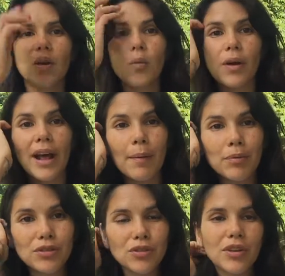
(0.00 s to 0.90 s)
What
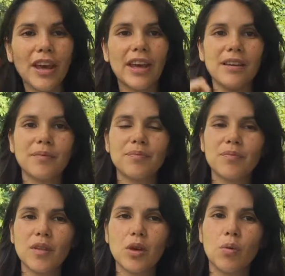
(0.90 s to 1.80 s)
happened today?
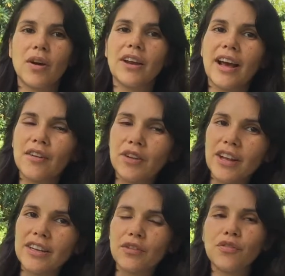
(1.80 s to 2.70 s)
What could I have
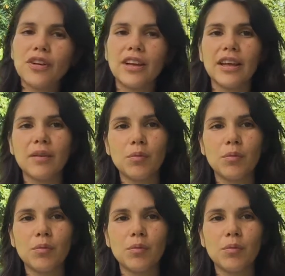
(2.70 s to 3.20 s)
done differently?